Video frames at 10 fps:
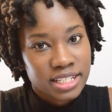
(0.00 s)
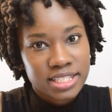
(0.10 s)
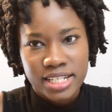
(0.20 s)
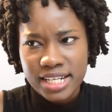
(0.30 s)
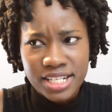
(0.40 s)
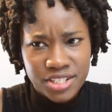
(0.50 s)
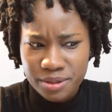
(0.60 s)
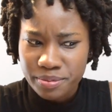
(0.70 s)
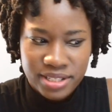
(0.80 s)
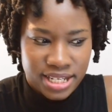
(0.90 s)

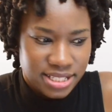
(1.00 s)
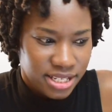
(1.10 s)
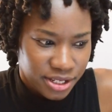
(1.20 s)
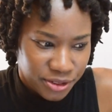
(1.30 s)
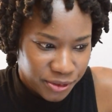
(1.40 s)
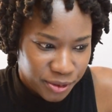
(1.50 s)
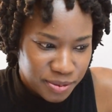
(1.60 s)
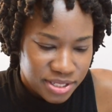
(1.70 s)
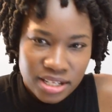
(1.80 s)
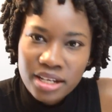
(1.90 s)
changing protected
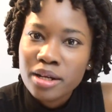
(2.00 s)
groups.